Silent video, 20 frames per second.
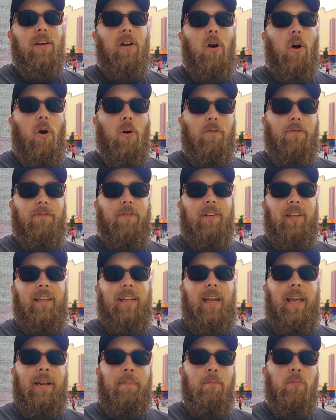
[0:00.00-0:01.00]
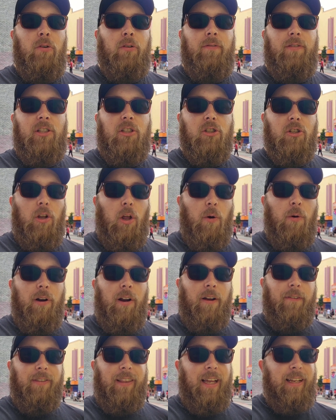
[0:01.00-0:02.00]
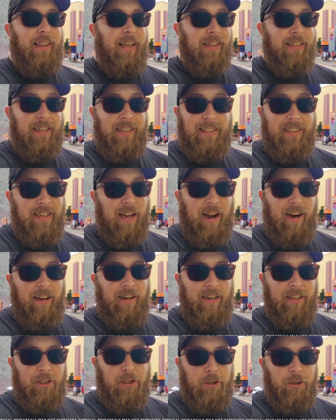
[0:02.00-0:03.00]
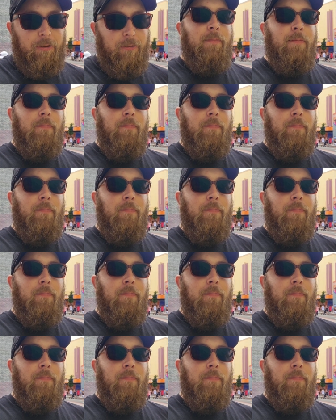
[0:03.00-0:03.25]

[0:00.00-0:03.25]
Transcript: Hopefully it moves slow enough that that is not an issue.